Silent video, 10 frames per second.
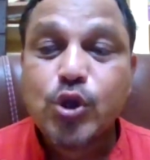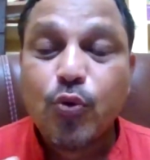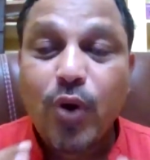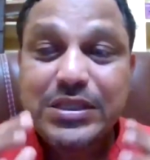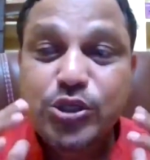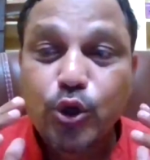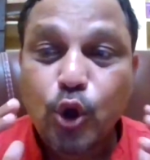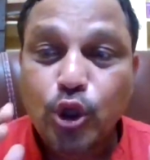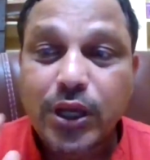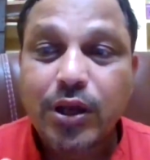So once
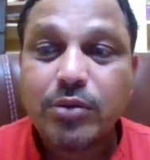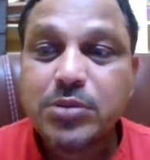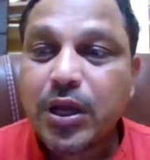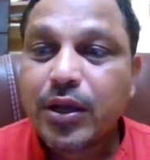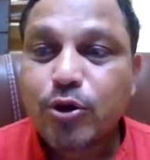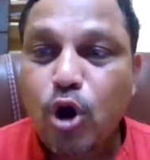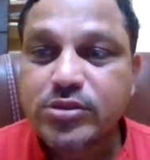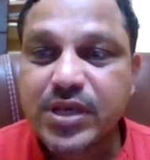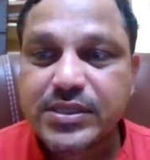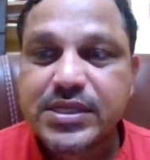you know the
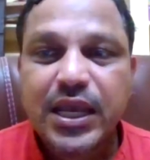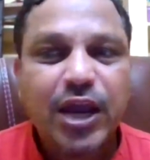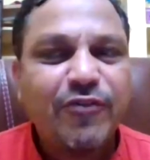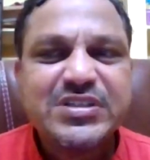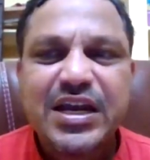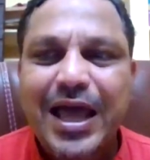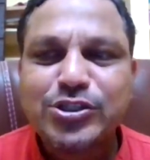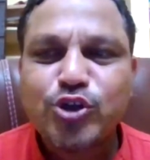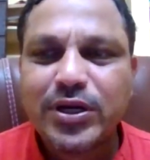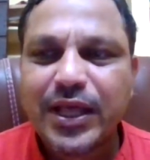causes, if it is a
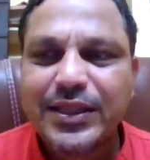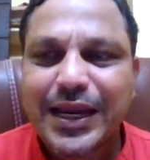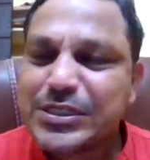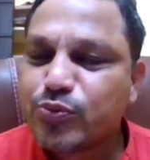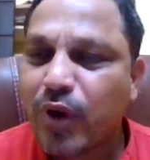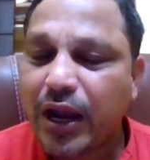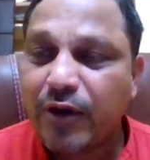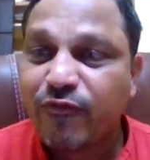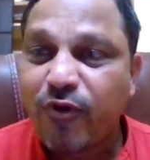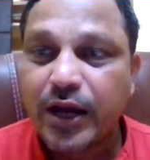natural death, it's
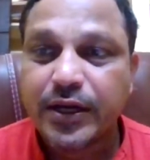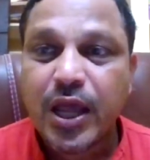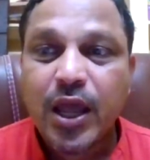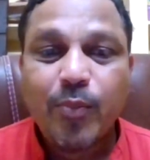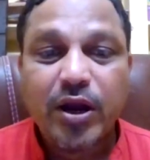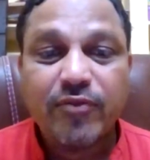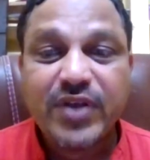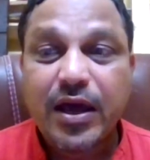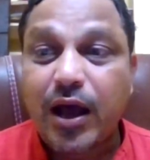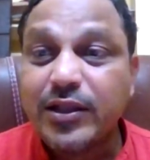violent, fine. But
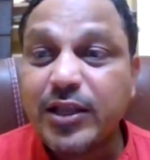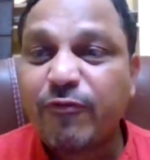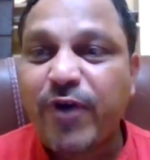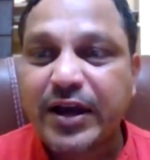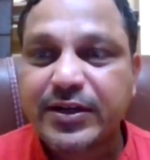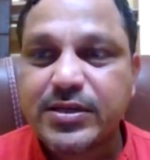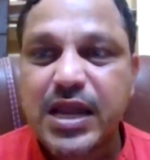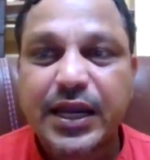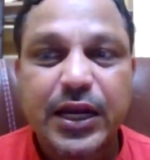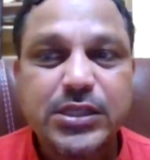if there are other
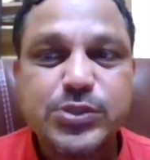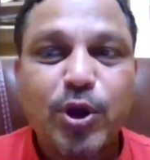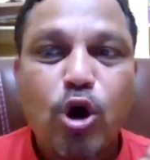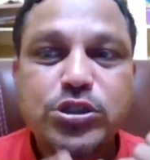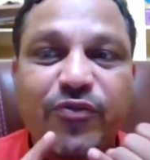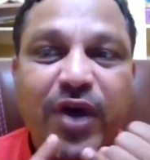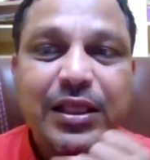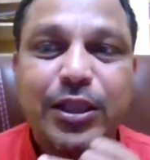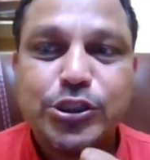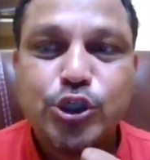factors like it is because of
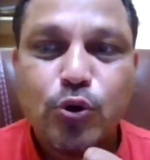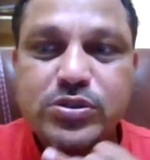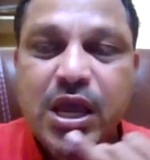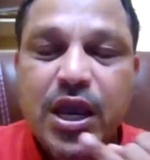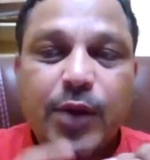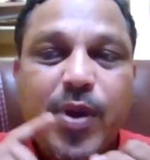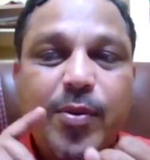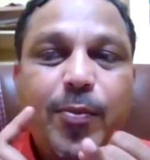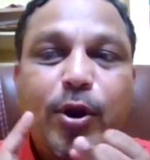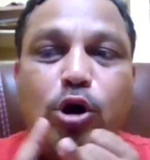health issues, it
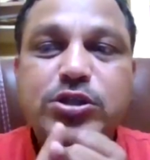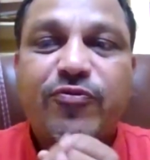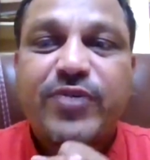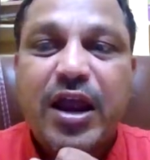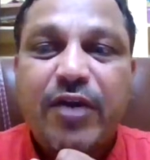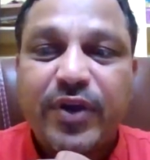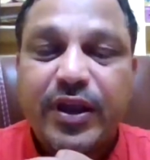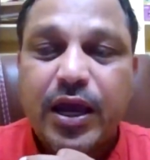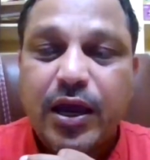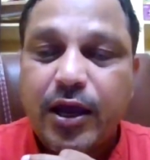may be because of
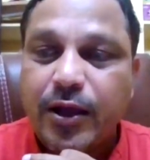traffic